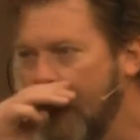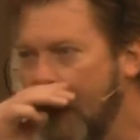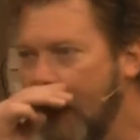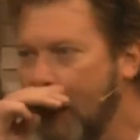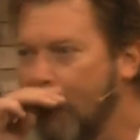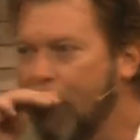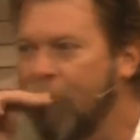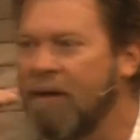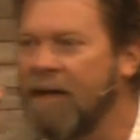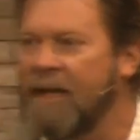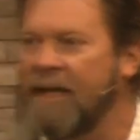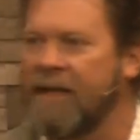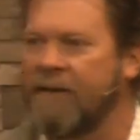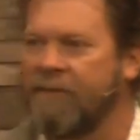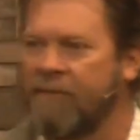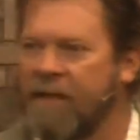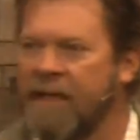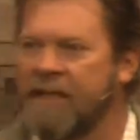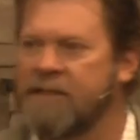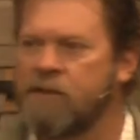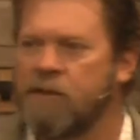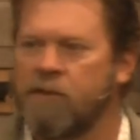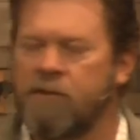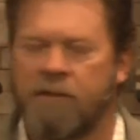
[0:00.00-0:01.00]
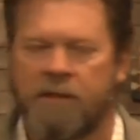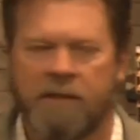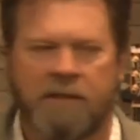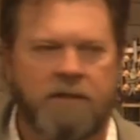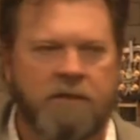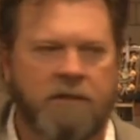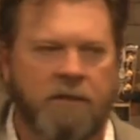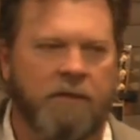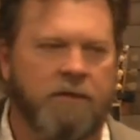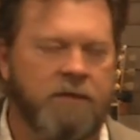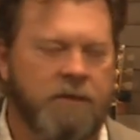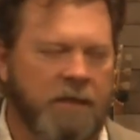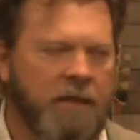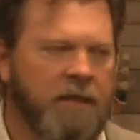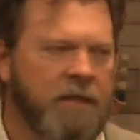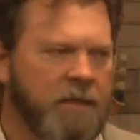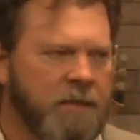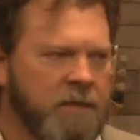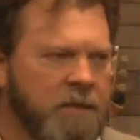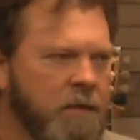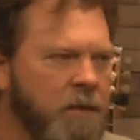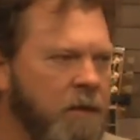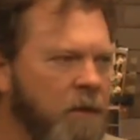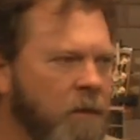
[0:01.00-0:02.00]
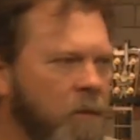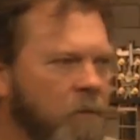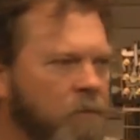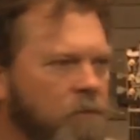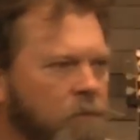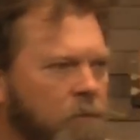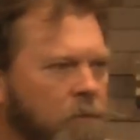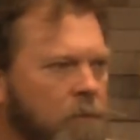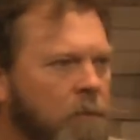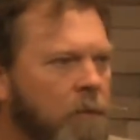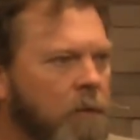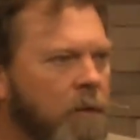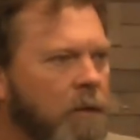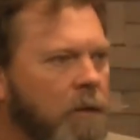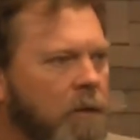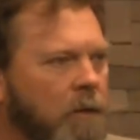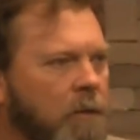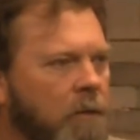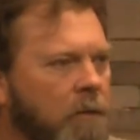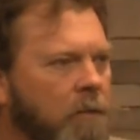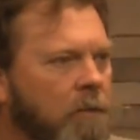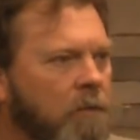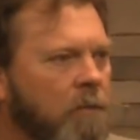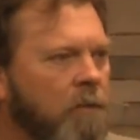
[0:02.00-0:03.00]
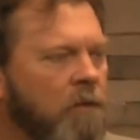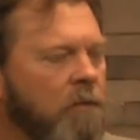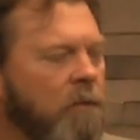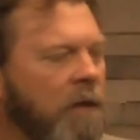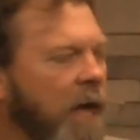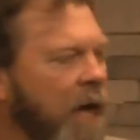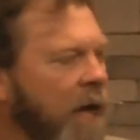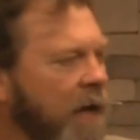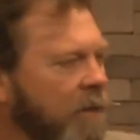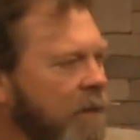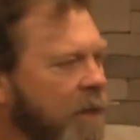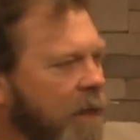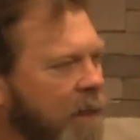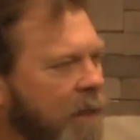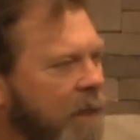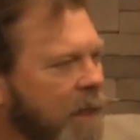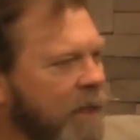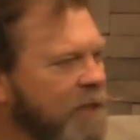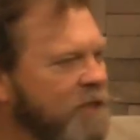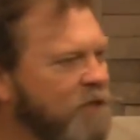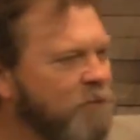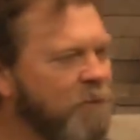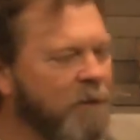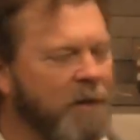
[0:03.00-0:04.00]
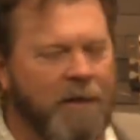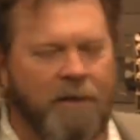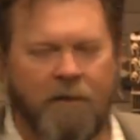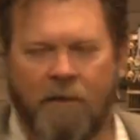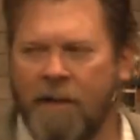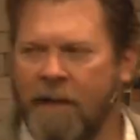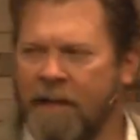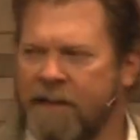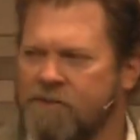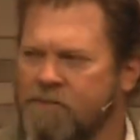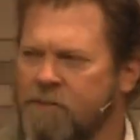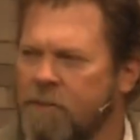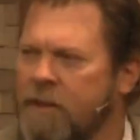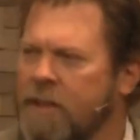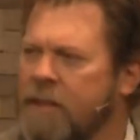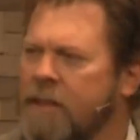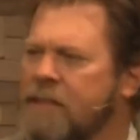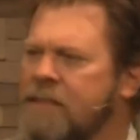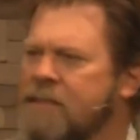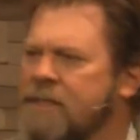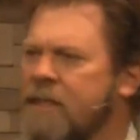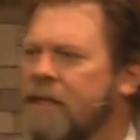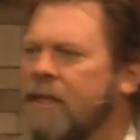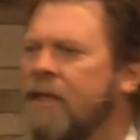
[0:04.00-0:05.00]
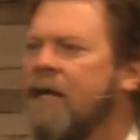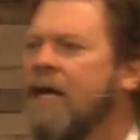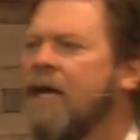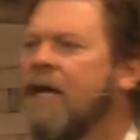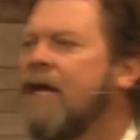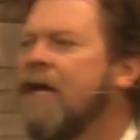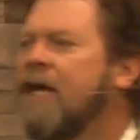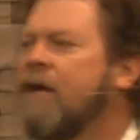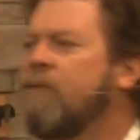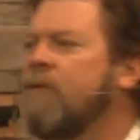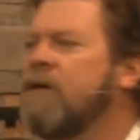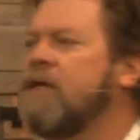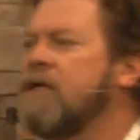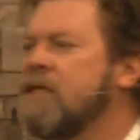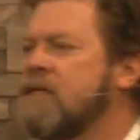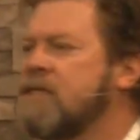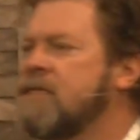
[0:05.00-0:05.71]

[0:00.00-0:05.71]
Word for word: I believe that's who this church is. When we had that guest speaker last week, he said he'd been to